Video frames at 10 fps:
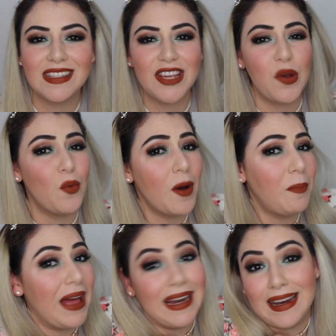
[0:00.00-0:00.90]
see
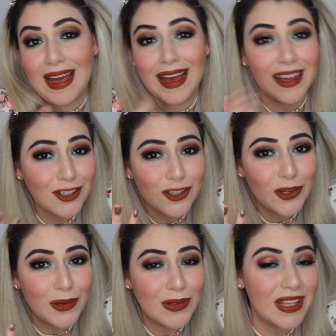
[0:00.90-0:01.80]
what palette I
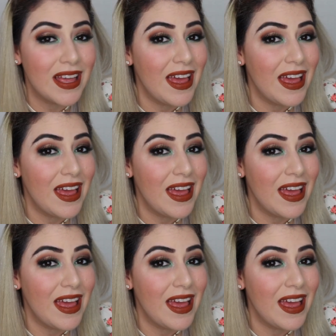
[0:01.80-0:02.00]
chose